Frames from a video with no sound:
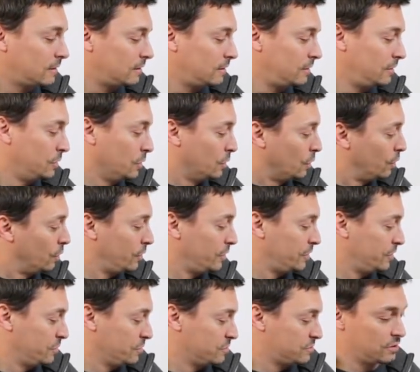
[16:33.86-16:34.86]
you
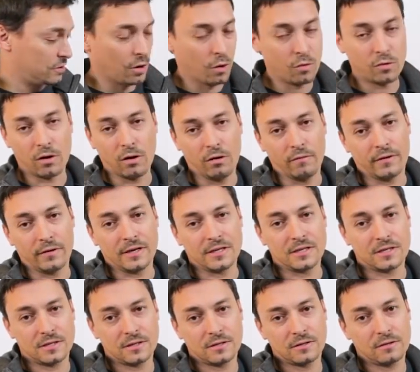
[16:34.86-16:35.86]
use low
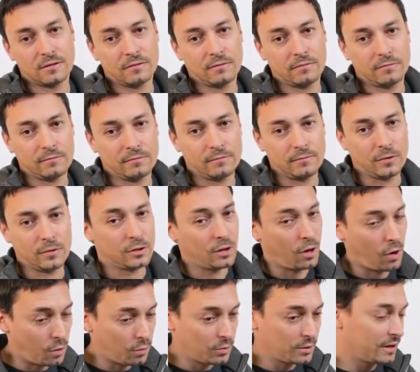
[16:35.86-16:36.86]
coverage, but
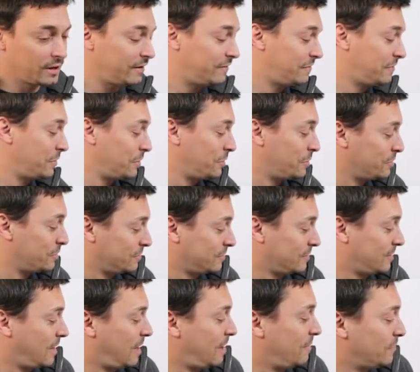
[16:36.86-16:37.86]
only if you
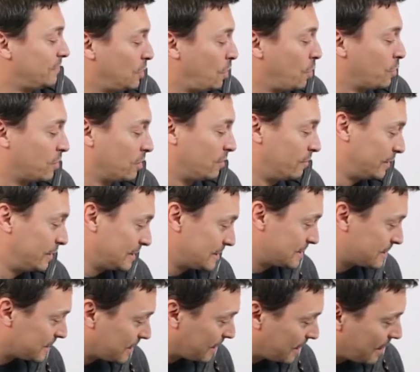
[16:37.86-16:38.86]
have low
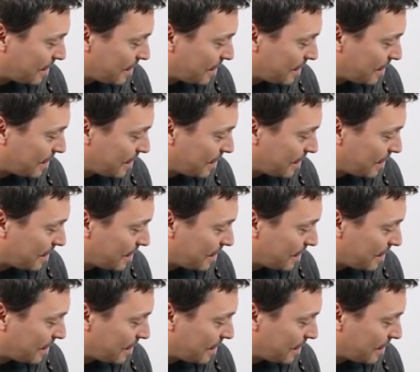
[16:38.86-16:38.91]
coverage.